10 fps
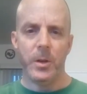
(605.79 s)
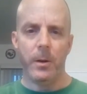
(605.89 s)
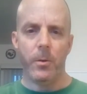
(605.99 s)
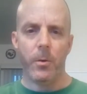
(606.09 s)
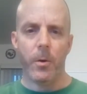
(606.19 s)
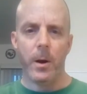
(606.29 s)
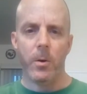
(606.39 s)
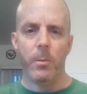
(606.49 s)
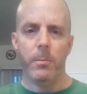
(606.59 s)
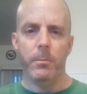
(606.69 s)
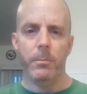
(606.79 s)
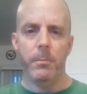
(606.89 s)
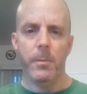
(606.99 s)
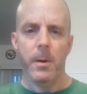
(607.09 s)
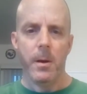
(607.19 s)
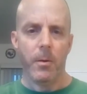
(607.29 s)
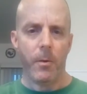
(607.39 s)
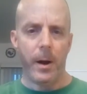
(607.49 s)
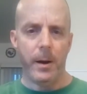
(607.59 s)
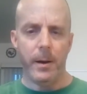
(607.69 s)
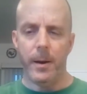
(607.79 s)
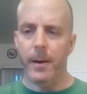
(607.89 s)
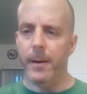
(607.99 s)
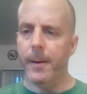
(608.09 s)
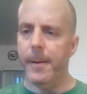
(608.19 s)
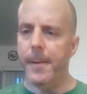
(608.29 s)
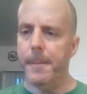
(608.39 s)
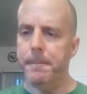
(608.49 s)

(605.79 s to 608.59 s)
Chingo Gringo rating, and